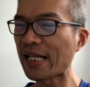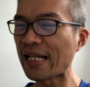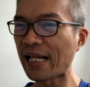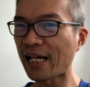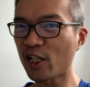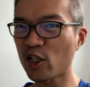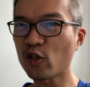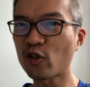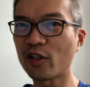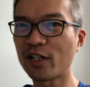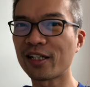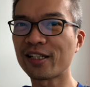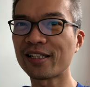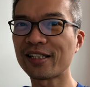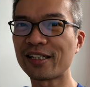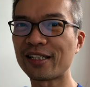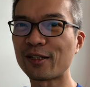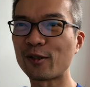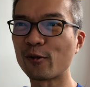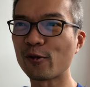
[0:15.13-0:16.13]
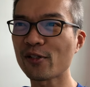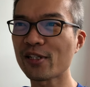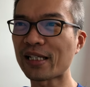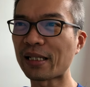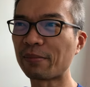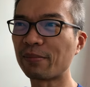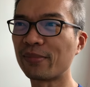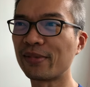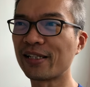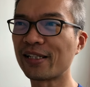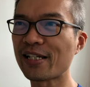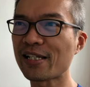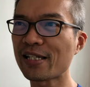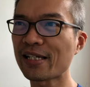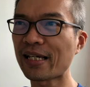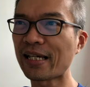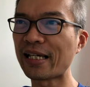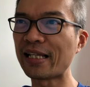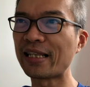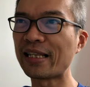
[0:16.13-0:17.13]
illustrated those
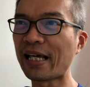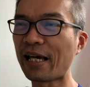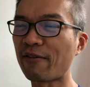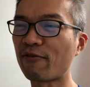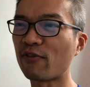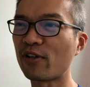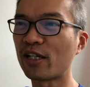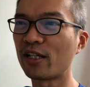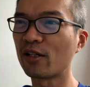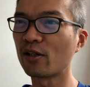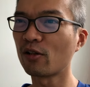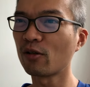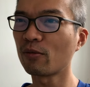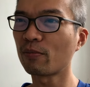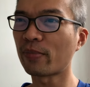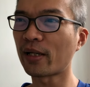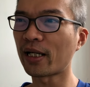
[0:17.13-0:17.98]
numbers in that video,